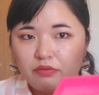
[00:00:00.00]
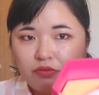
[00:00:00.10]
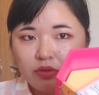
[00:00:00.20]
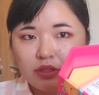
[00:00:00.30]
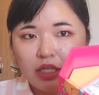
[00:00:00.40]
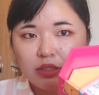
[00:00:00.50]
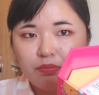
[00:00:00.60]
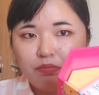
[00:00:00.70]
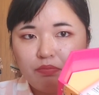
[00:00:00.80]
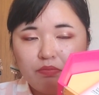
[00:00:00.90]
full-size
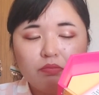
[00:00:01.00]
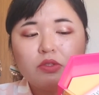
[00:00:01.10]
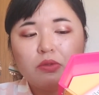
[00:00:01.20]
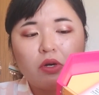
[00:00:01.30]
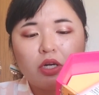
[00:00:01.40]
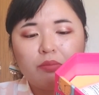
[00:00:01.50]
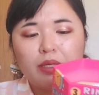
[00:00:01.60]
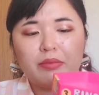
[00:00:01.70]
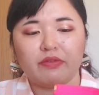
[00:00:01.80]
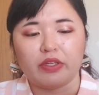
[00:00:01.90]
Sukari
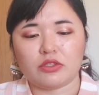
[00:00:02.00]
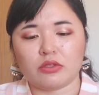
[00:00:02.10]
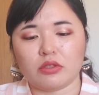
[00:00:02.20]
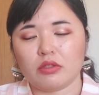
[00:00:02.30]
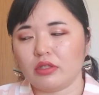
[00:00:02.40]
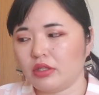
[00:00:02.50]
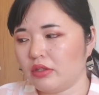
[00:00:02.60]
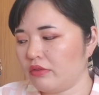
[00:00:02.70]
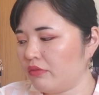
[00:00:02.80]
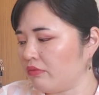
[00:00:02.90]
Baby Facial.
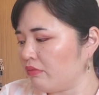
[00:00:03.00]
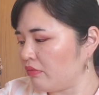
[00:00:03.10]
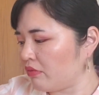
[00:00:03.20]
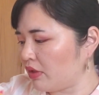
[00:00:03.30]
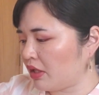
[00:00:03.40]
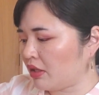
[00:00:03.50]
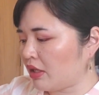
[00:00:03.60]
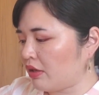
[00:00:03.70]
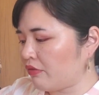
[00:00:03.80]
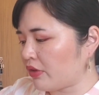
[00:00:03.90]
And
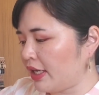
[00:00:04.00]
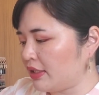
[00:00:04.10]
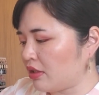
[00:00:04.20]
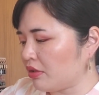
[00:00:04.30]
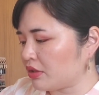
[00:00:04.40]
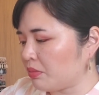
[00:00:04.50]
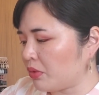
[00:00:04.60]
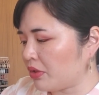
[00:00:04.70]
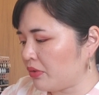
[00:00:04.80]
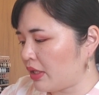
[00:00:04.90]
then for $8
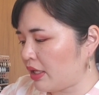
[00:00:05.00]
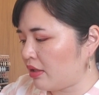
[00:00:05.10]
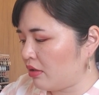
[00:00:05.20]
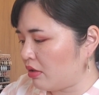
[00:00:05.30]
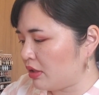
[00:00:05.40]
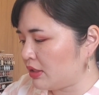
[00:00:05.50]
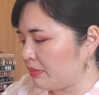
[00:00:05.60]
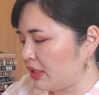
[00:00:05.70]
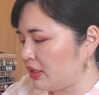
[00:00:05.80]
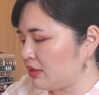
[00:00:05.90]
more, you get all these
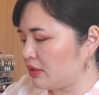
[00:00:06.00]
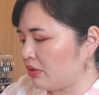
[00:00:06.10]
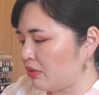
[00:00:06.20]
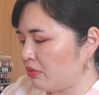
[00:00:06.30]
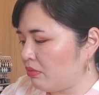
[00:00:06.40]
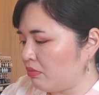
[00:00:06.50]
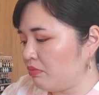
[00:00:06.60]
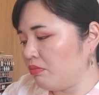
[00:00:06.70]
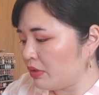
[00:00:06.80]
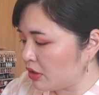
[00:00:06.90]
minis. So
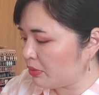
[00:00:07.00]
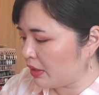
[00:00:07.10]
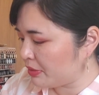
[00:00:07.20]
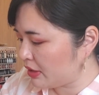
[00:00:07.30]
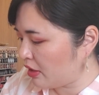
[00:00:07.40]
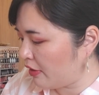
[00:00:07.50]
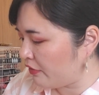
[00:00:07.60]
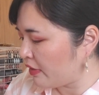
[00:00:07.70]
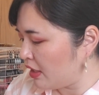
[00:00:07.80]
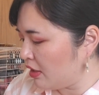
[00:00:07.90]
with the 20% off.
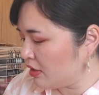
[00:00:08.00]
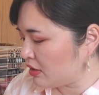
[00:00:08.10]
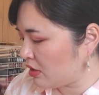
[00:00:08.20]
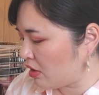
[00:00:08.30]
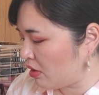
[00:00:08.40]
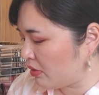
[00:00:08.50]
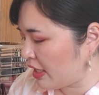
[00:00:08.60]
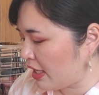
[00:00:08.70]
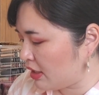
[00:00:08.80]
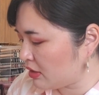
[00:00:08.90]
So
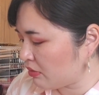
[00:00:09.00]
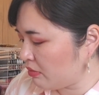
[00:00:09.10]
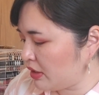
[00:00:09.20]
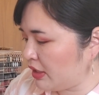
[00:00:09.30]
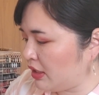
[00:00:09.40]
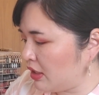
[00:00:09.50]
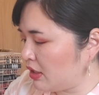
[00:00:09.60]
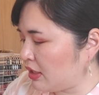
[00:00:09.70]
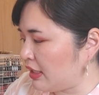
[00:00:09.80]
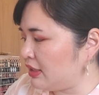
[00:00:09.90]
that is a really
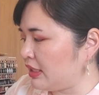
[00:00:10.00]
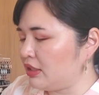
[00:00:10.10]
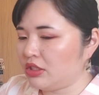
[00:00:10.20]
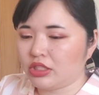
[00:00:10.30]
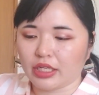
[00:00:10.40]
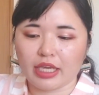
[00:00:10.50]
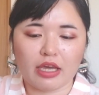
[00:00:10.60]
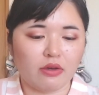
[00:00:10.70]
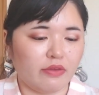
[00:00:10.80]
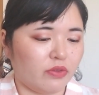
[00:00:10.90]
nice set to check
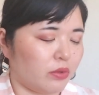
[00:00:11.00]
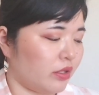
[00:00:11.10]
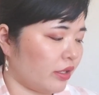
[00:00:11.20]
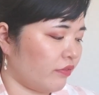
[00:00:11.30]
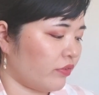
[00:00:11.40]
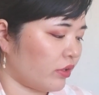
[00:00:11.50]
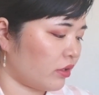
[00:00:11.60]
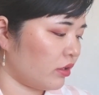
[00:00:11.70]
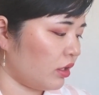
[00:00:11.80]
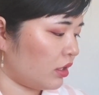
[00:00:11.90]
out if you're looking
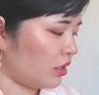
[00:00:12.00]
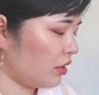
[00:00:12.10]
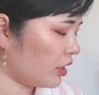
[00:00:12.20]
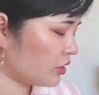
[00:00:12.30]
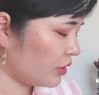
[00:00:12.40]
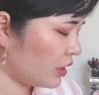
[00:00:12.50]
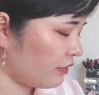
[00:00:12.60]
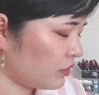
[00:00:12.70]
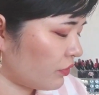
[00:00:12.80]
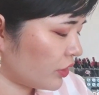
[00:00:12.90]
for luxury
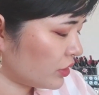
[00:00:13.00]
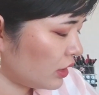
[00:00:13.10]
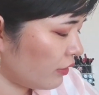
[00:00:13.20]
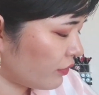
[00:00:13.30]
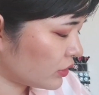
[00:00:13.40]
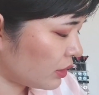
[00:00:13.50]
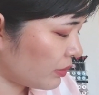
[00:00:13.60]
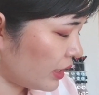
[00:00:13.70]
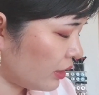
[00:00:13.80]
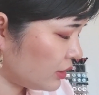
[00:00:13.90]
gifts for yourself or
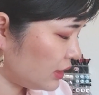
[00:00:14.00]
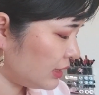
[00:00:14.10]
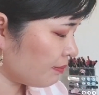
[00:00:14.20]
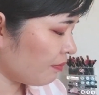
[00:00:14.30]
somebody else.